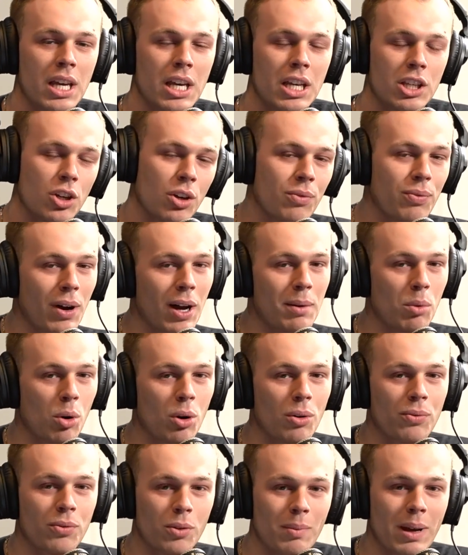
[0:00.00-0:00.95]
You can find more
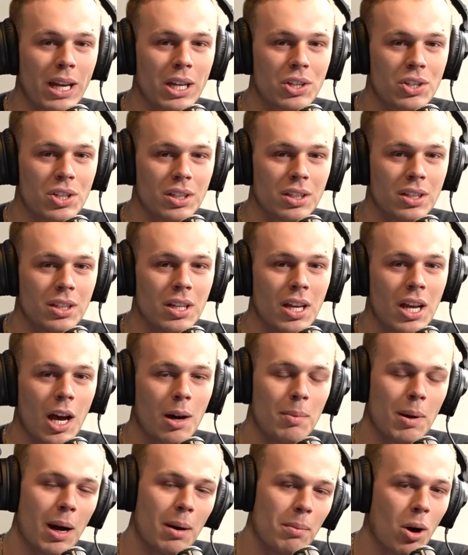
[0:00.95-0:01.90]
information
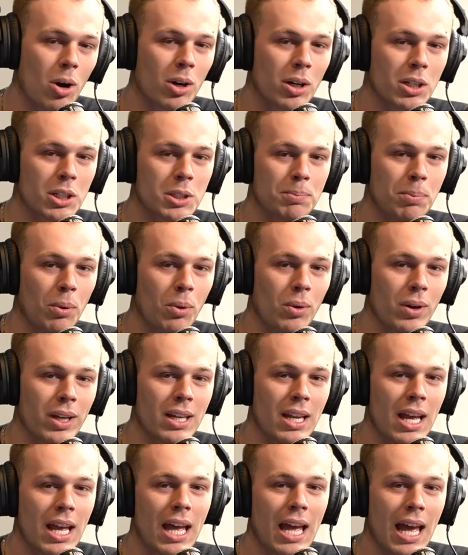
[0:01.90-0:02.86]
about Marcus
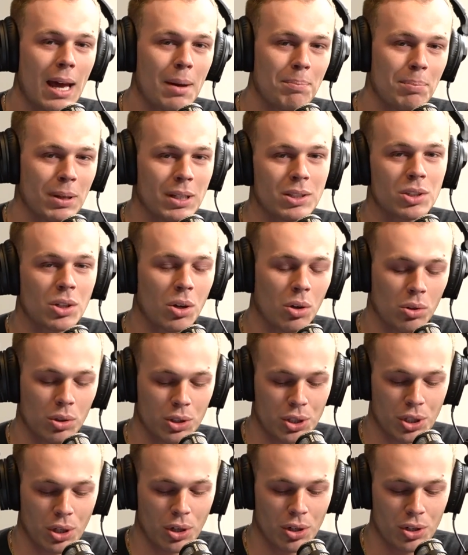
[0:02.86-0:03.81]
Pointe at
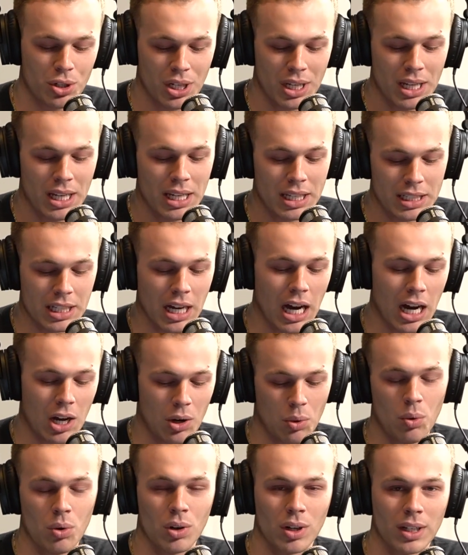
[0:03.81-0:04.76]

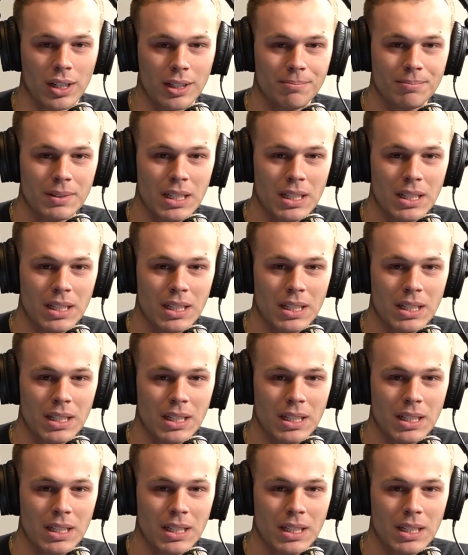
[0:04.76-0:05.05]
pensacolachurch.org.